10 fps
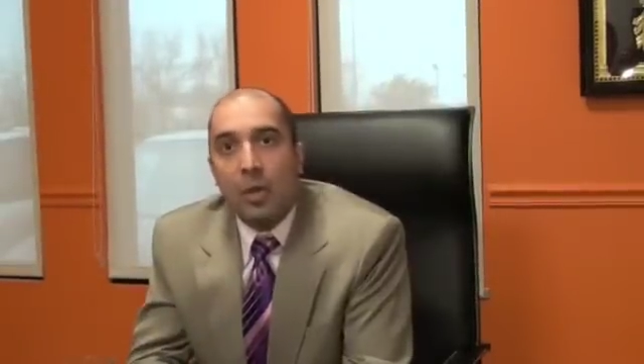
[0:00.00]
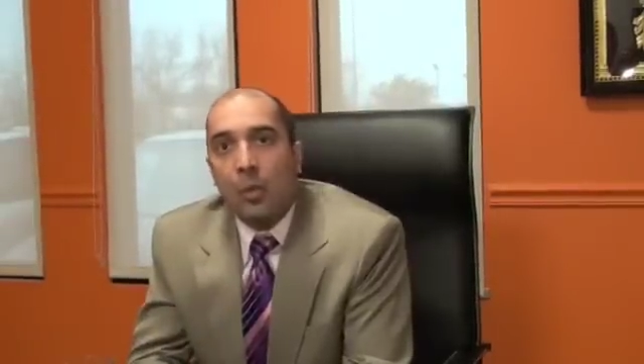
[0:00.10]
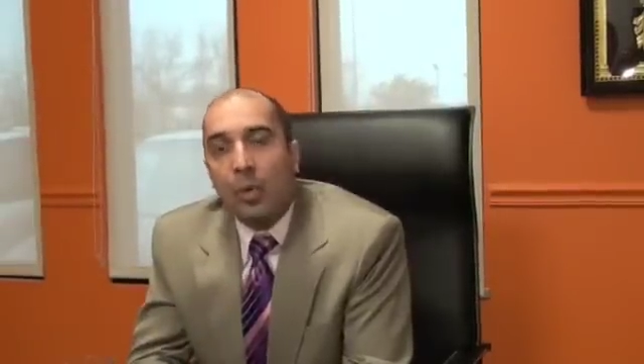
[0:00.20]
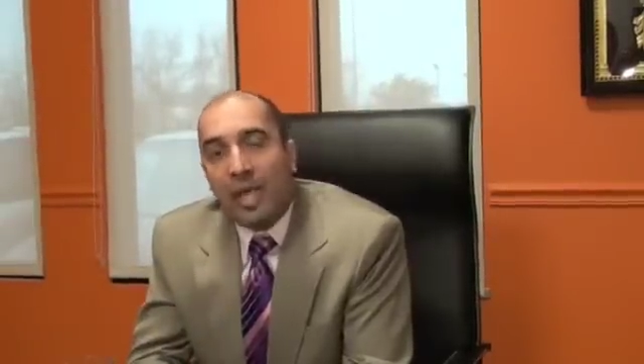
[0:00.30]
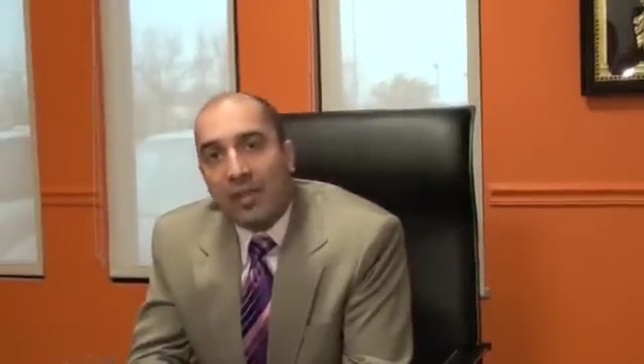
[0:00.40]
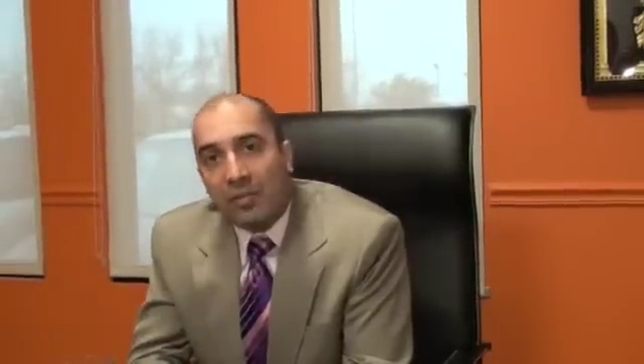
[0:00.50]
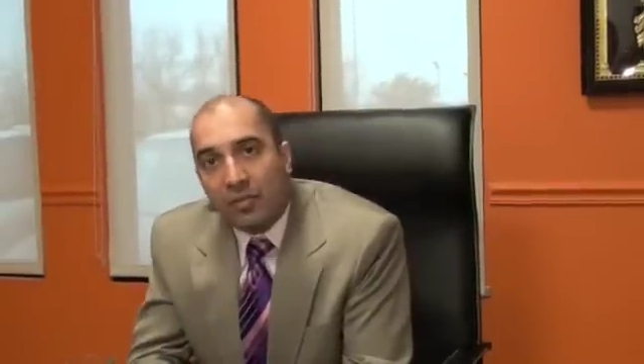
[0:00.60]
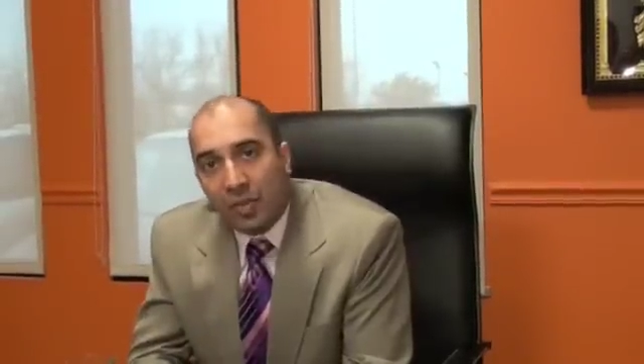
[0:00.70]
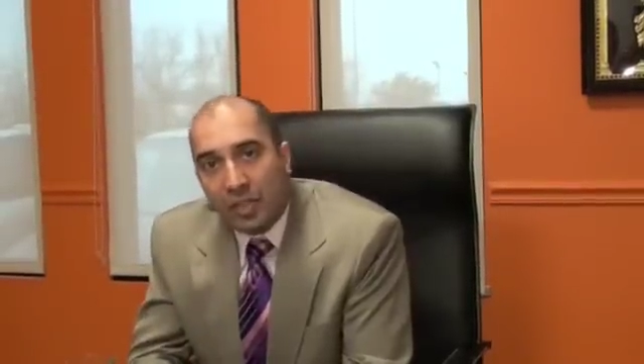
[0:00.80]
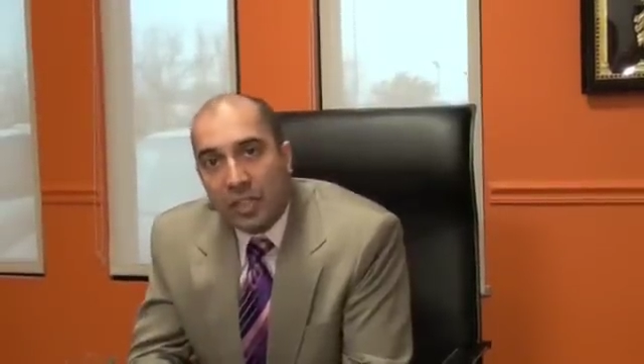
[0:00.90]
We have a
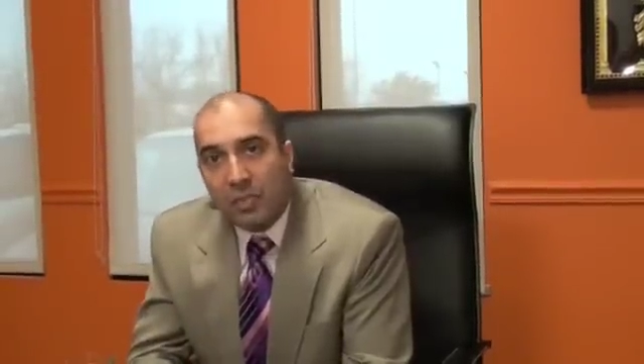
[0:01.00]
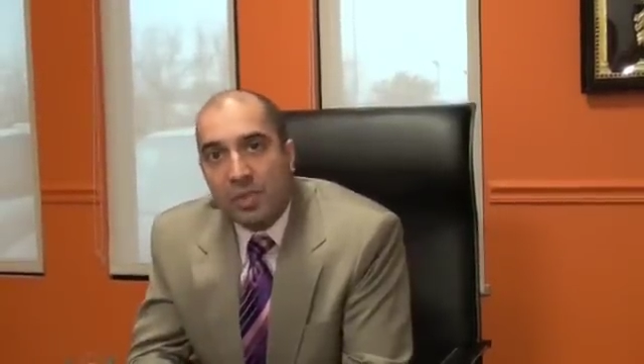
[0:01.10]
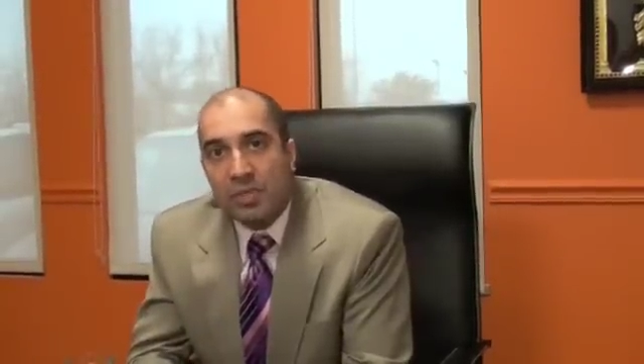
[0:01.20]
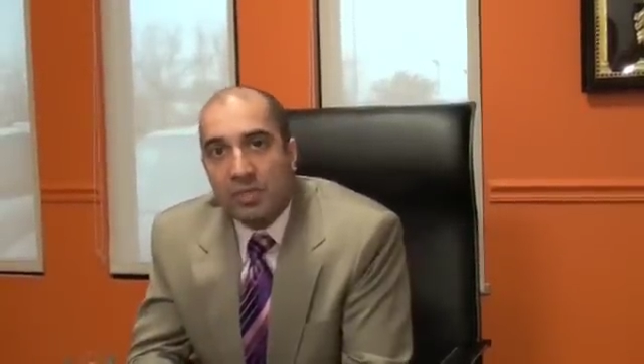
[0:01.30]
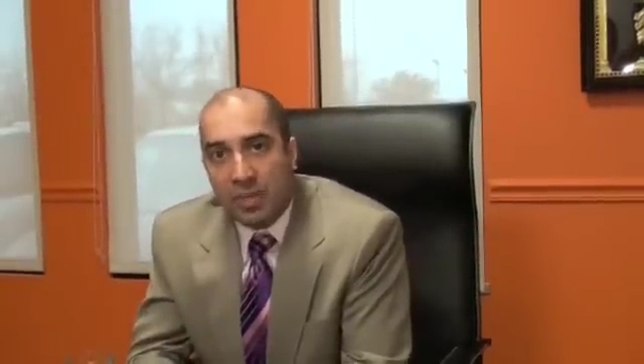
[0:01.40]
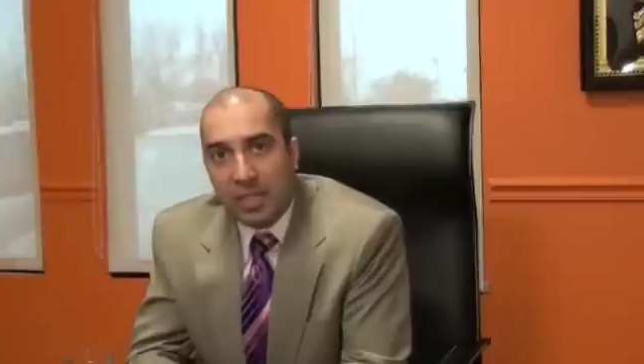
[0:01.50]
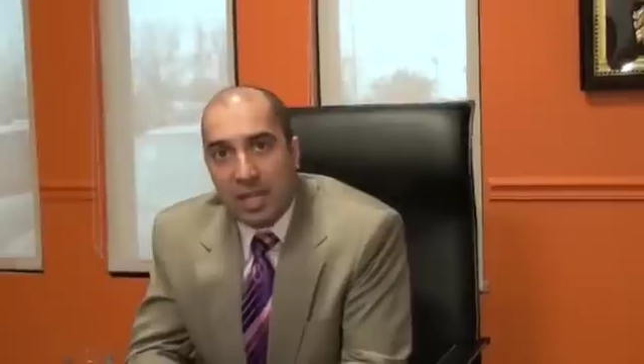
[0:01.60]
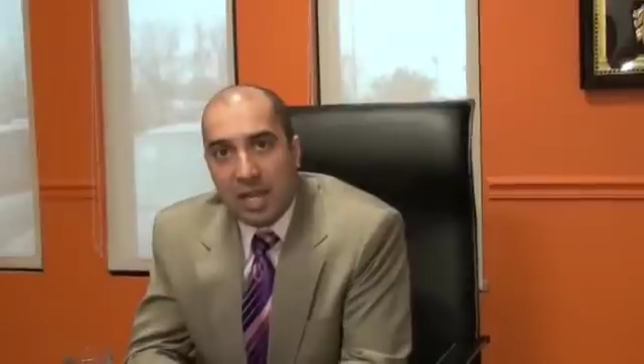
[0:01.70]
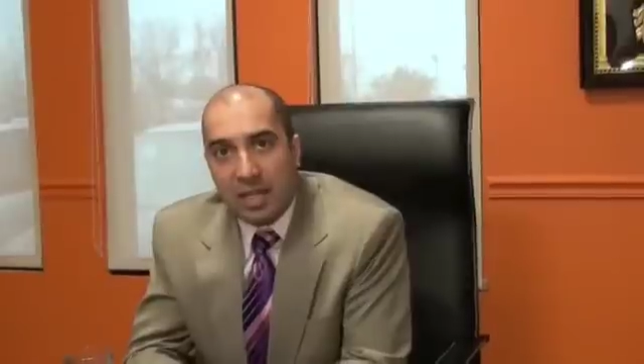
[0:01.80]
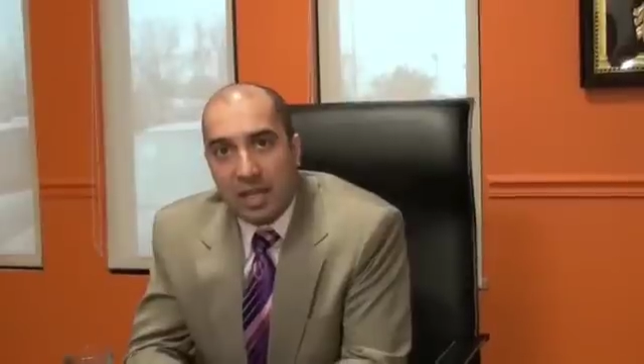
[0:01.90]
very specific
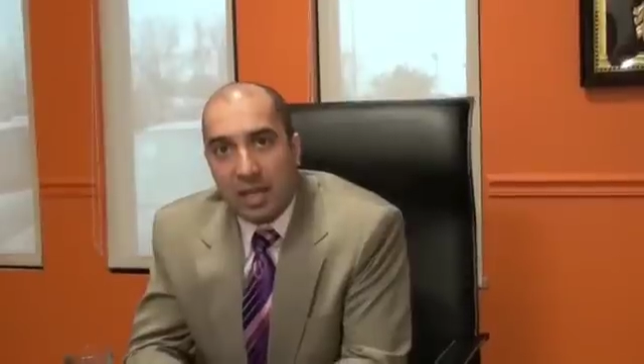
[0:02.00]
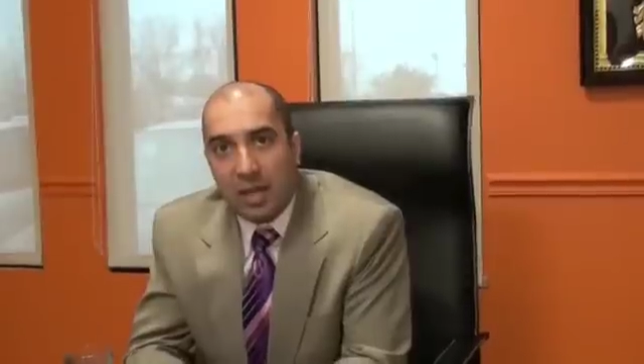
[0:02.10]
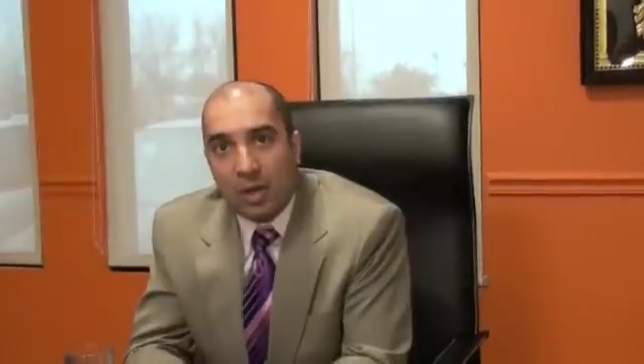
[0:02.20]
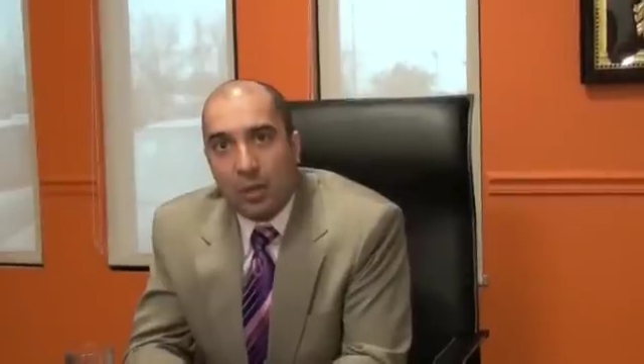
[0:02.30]
technique